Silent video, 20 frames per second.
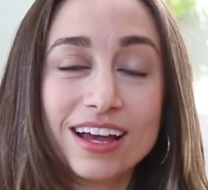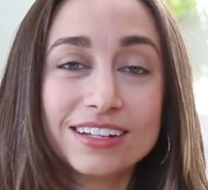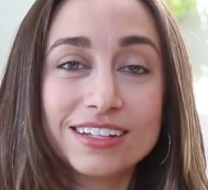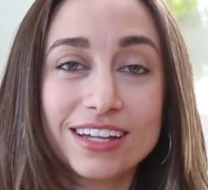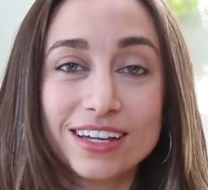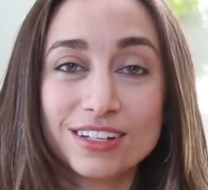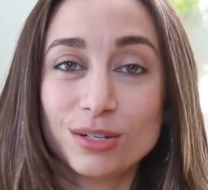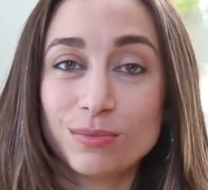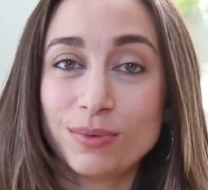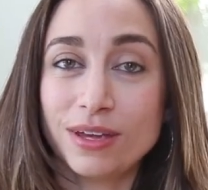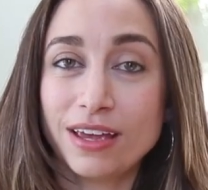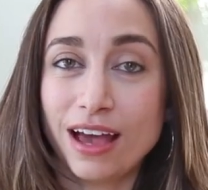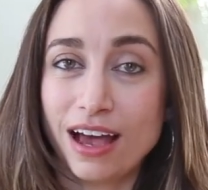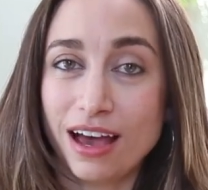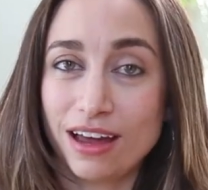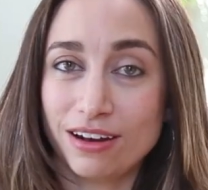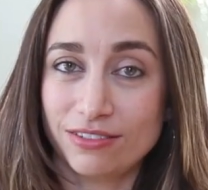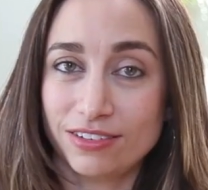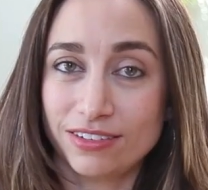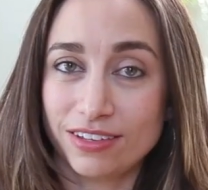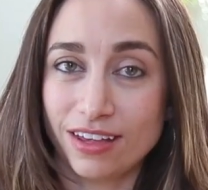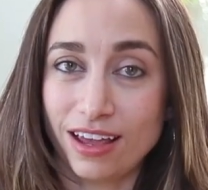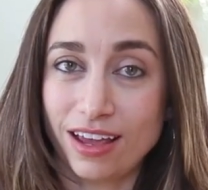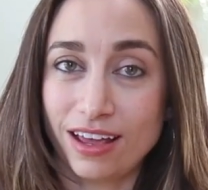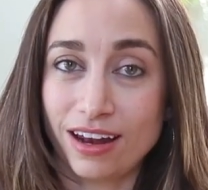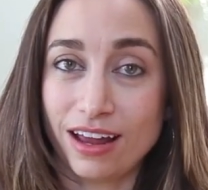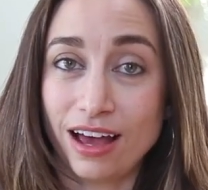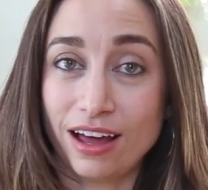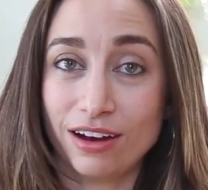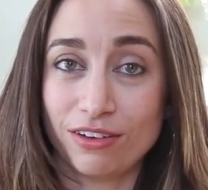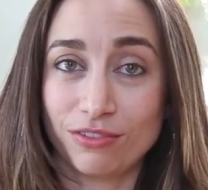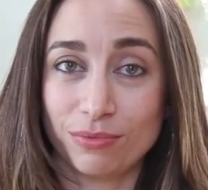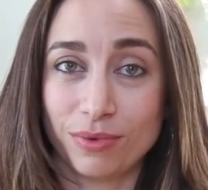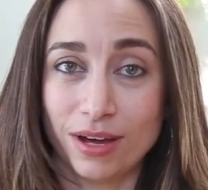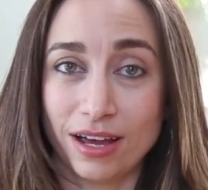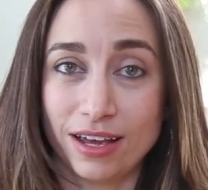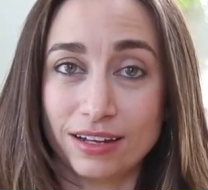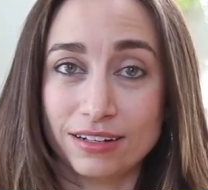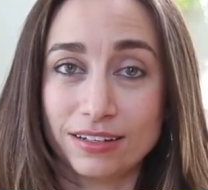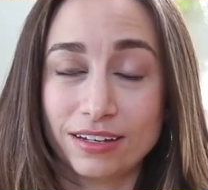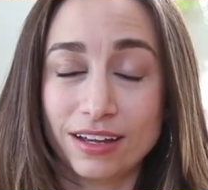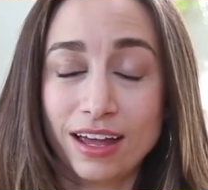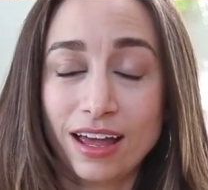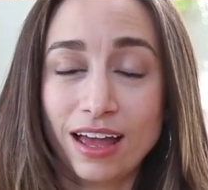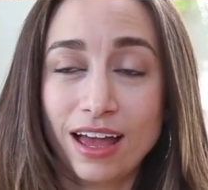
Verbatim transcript: tend to be out of sight, out of mind.